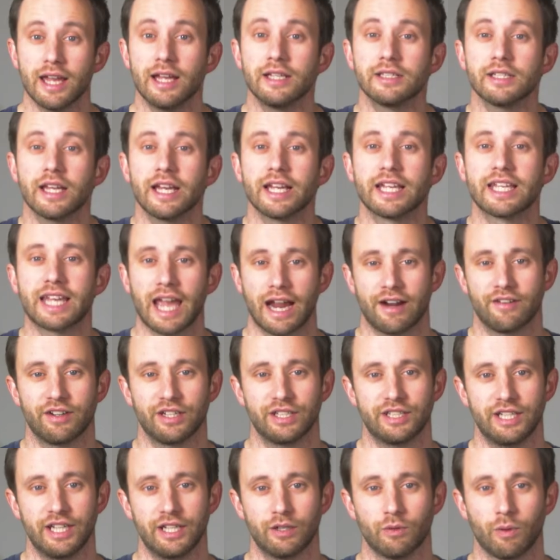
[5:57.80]
is a
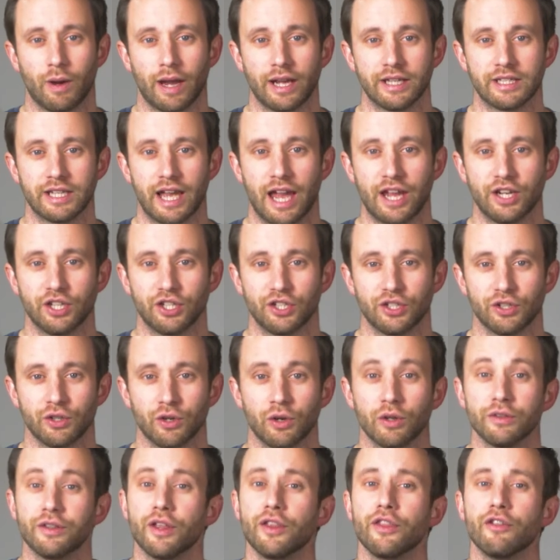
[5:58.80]
guaranteed way to
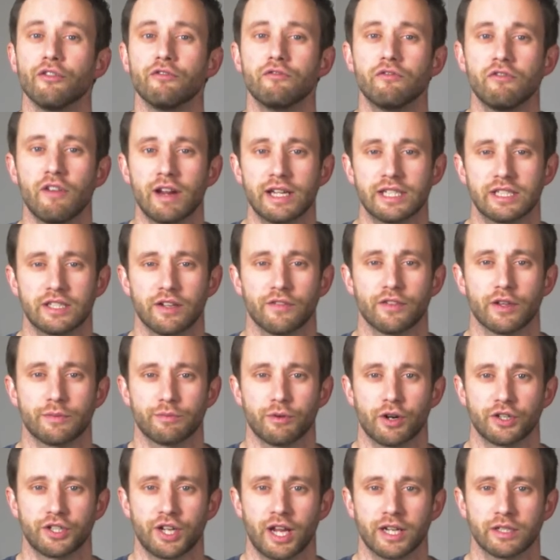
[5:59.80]
ensure that the rest of the
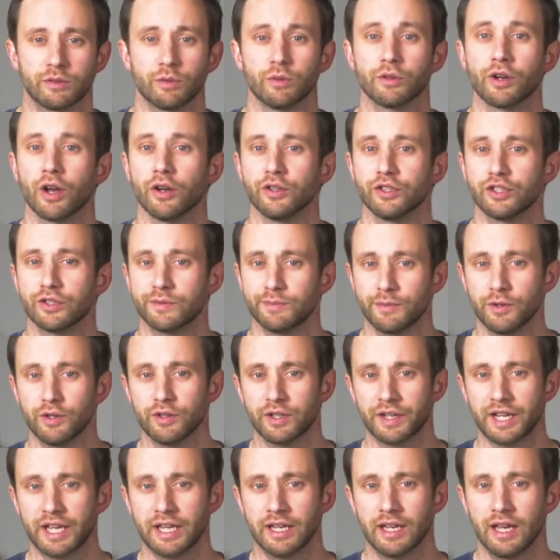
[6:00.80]
project will go
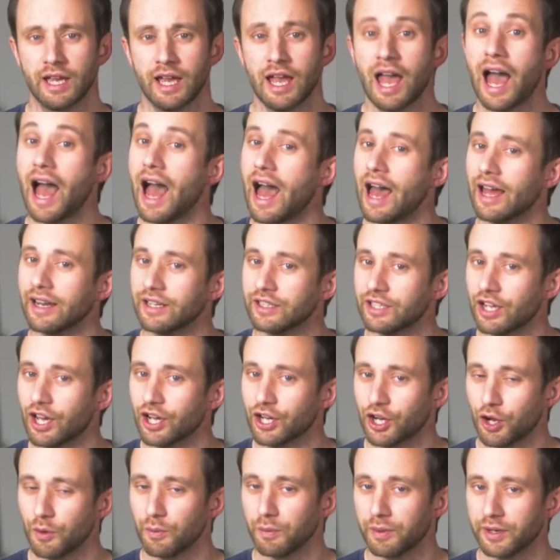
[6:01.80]
smoothly and
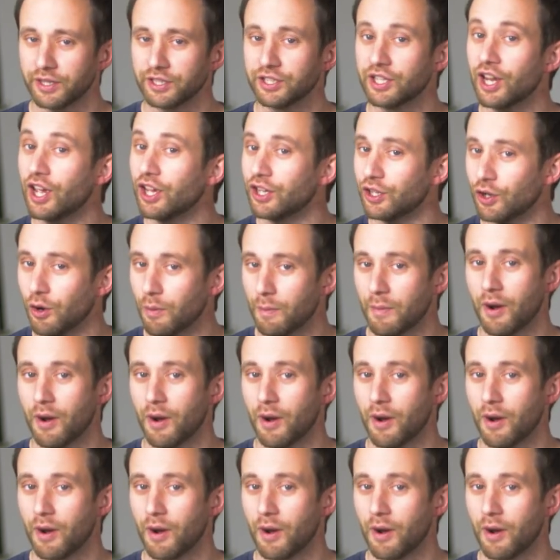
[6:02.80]
accomplish your